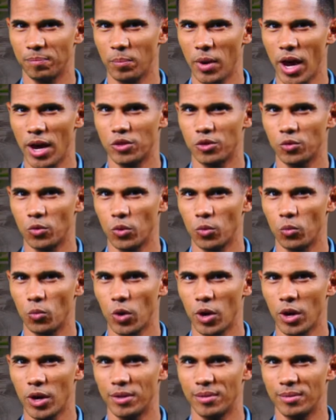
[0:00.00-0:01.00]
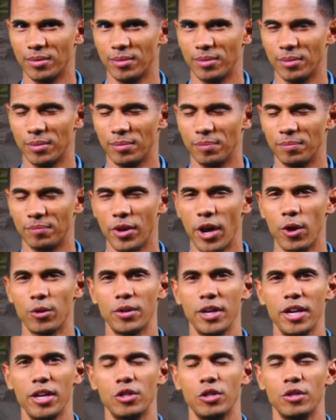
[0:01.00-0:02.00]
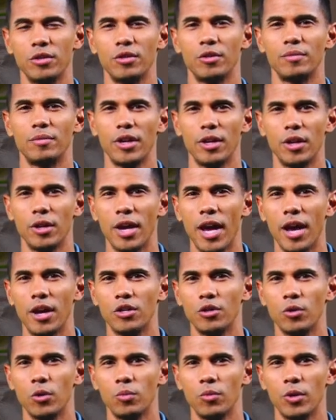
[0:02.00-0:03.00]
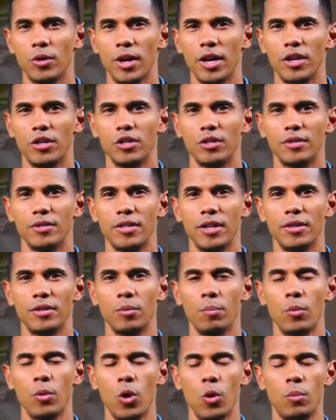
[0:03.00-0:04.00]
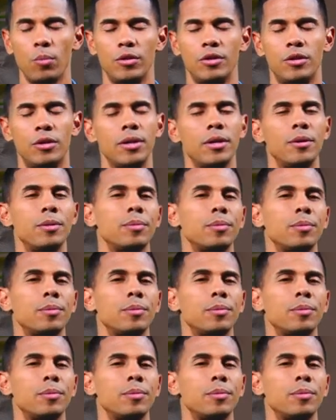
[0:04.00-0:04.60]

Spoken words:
Module 1. Foundations of International Relations and Diplomacy.